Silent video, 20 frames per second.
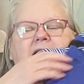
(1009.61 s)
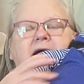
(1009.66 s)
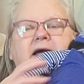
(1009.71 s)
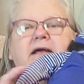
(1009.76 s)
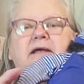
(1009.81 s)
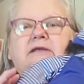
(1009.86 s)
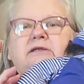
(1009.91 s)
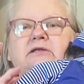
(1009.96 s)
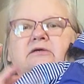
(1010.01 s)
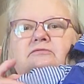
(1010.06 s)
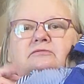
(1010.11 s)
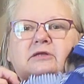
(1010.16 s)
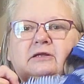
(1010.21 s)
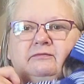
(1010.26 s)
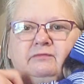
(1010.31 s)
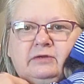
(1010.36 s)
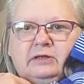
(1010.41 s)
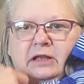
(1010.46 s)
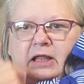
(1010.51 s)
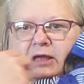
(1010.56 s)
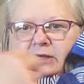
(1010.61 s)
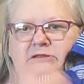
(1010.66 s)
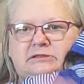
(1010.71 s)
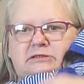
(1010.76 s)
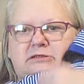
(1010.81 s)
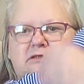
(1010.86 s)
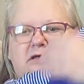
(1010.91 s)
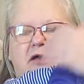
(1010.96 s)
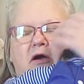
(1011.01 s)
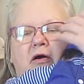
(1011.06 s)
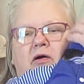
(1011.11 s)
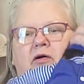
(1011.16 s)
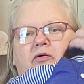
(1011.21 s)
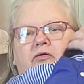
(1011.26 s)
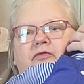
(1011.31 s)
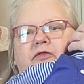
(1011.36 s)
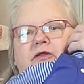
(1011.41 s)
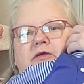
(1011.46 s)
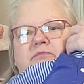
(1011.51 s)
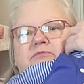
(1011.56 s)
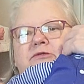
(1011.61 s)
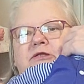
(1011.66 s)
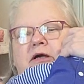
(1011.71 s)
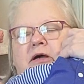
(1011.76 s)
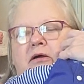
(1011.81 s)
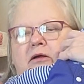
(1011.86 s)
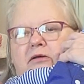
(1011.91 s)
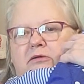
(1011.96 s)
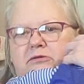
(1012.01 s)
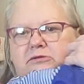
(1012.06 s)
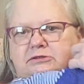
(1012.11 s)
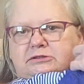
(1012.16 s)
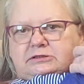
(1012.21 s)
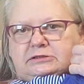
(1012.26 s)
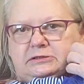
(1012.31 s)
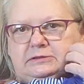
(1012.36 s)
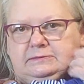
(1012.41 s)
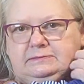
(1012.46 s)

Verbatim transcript: I don't even like to call them dolls.